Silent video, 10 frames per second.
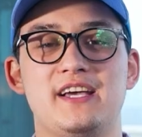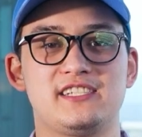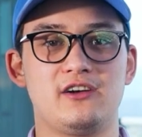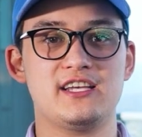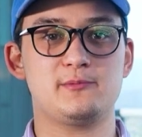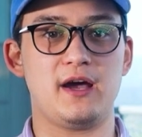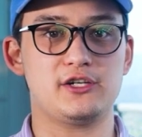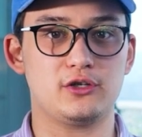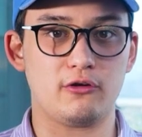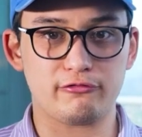makes Clay
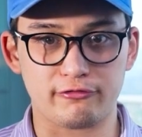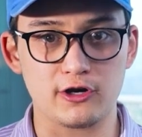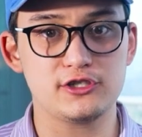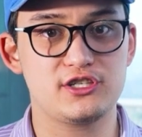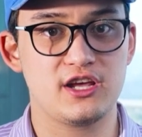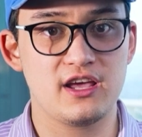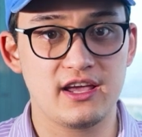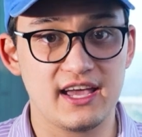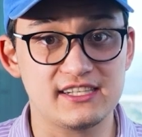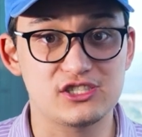special. First,
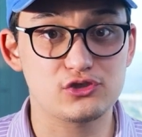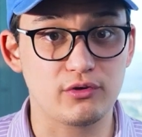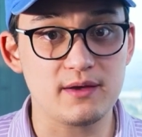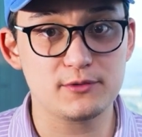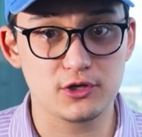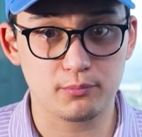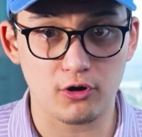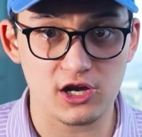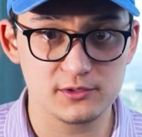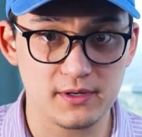it scrapes your
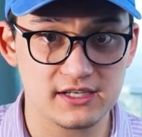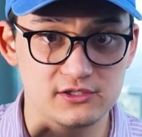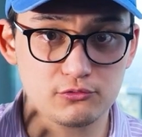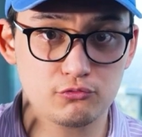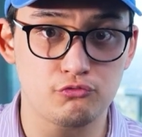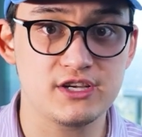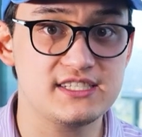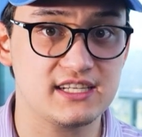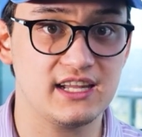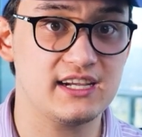prospects'
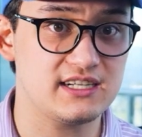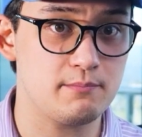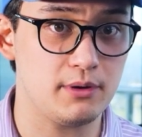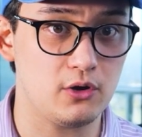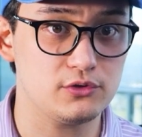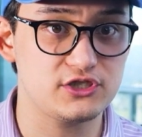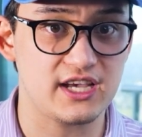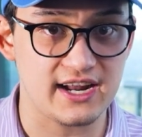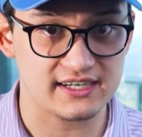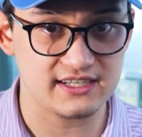recent LinkedIn posts
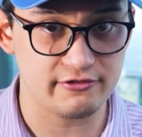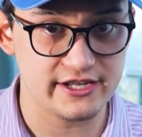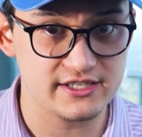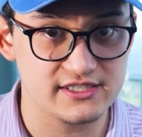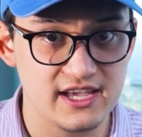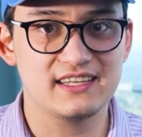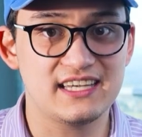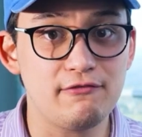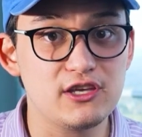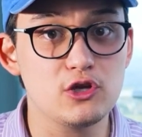and activities,
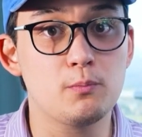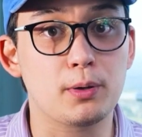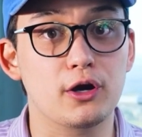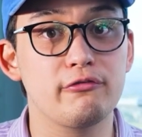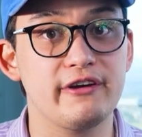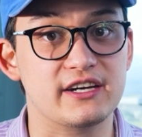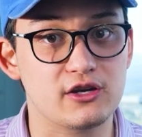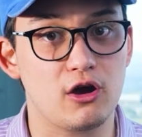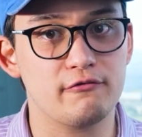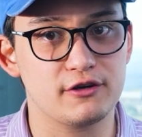giving you perfect
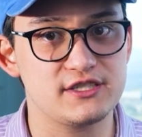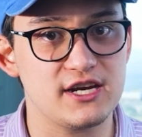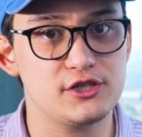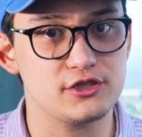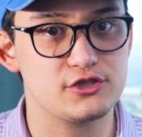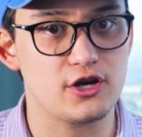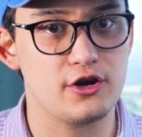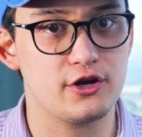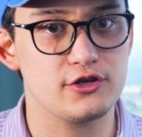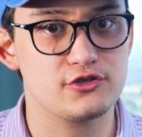conversation
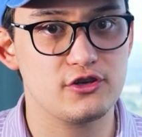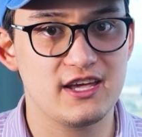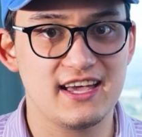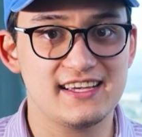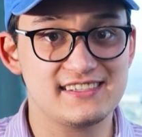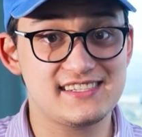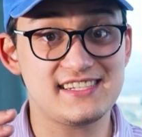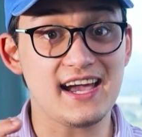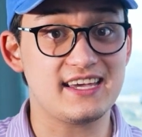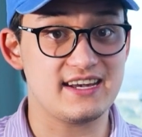starters.
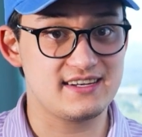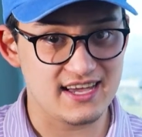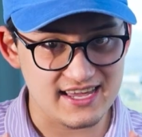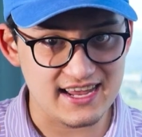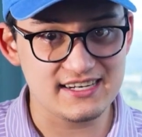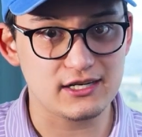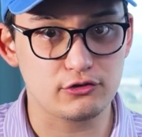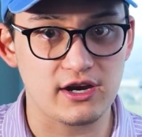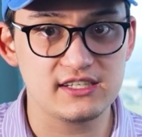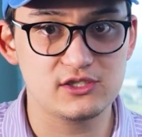Second, it
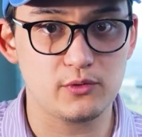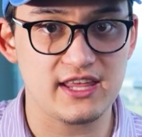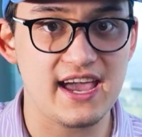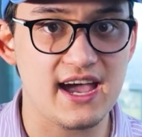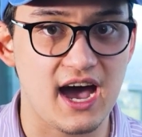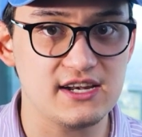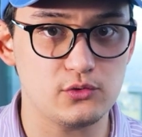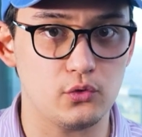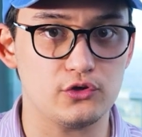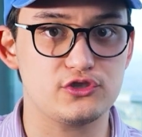integrates with AI
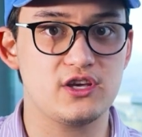tools